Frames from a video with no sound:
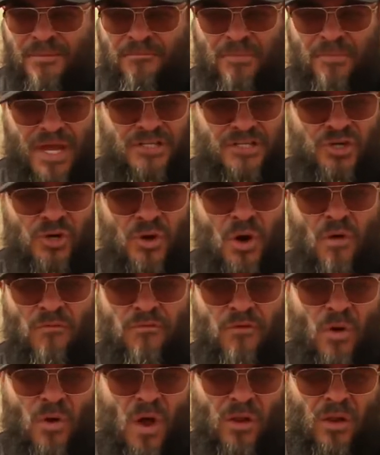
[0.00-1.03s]
measure
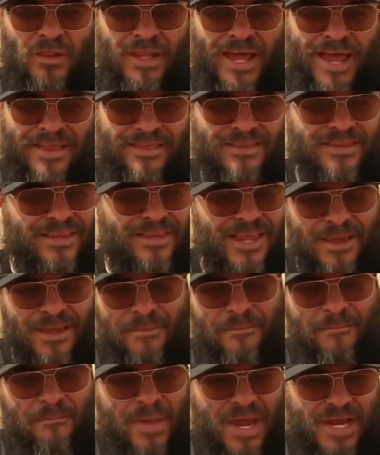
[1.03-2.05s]
overall length,
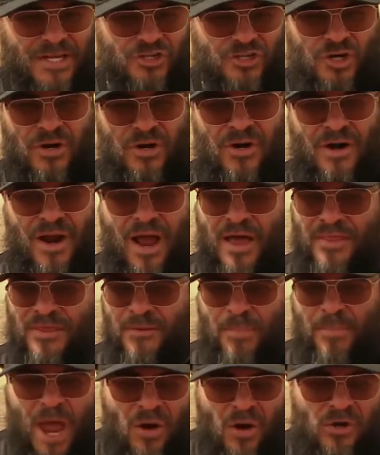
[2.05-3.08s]
measure
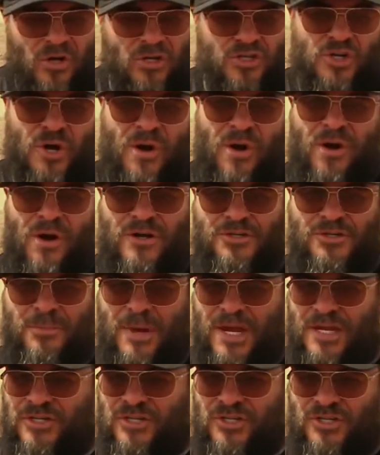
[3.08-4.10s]
the powder
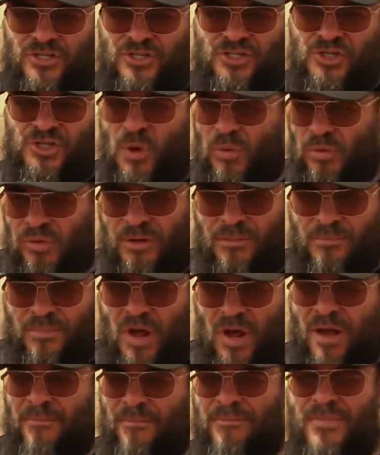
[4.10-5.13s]
charge, measure shoulder
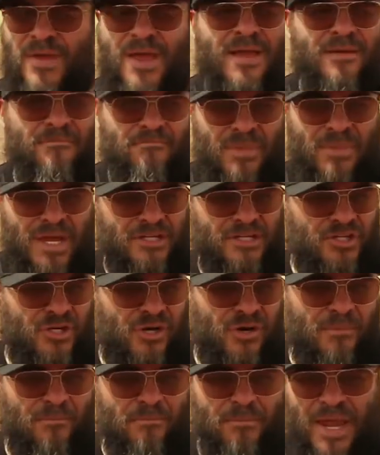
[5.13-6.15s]
bump,
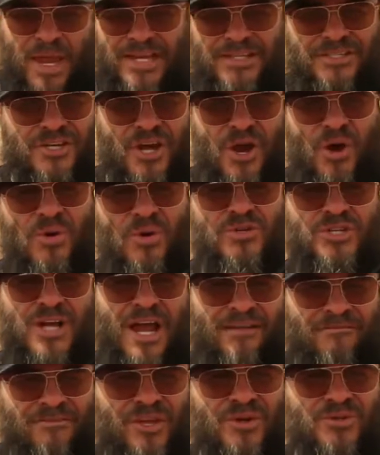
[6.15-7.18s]
measure base to
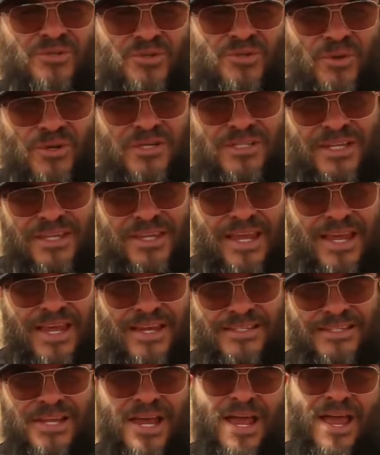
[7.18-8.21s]
ogive, those sorts of
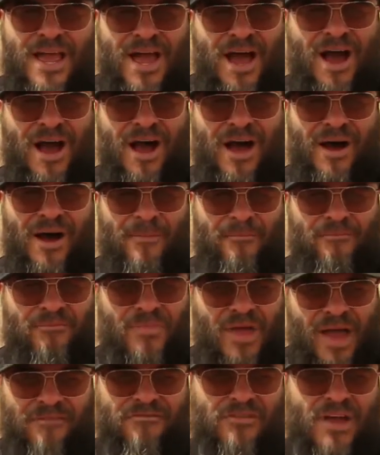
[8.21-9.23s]
things.
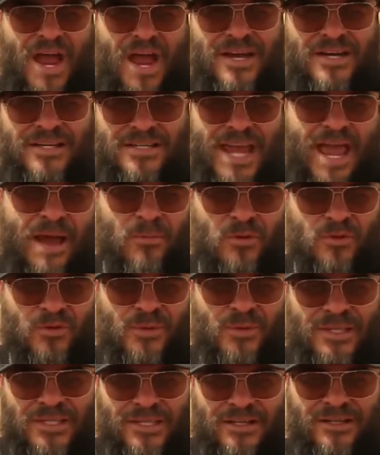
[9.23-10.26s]
I've kind of
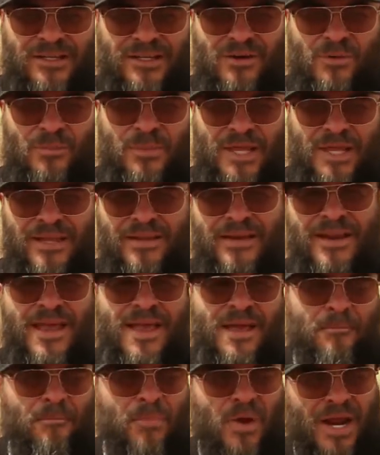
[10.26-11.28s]
dabbled with it a little bit,
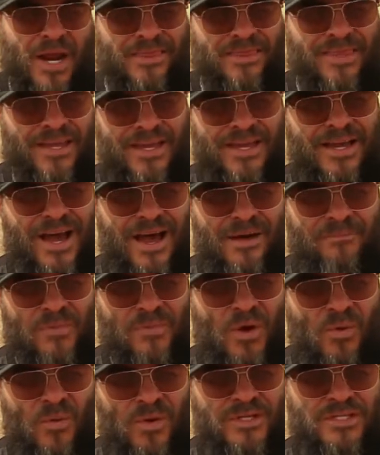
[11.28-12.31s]
but I think
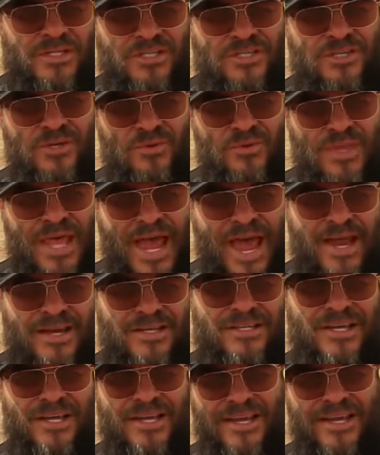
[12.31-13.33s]
I'm going to do
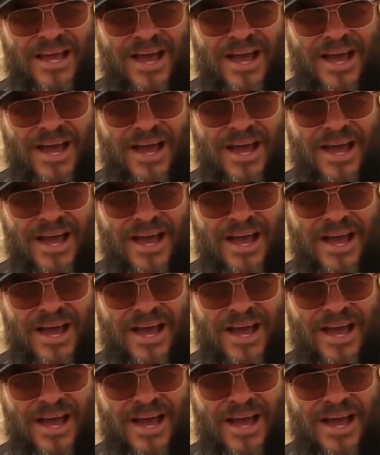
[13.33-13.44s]
that